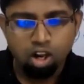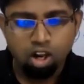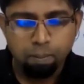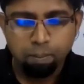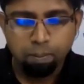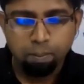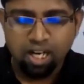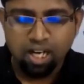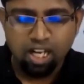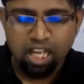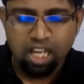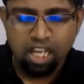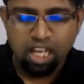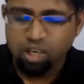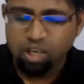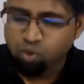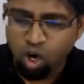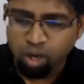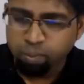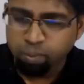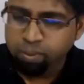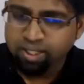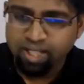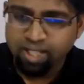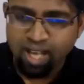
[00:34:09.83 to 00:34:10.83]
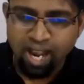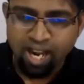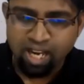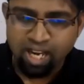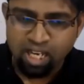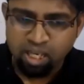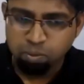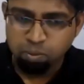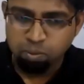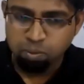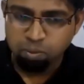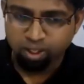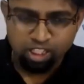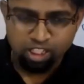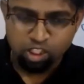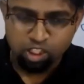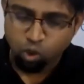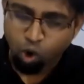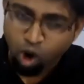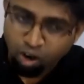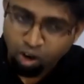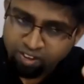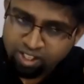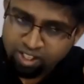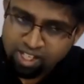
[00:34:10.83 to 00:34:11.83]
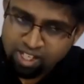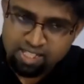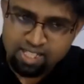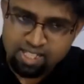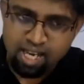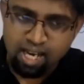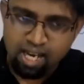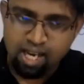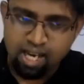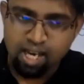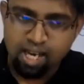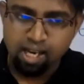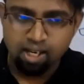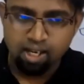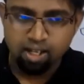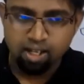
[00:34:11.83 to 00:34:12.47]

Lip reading: But it won't be there anymore. This COVID is a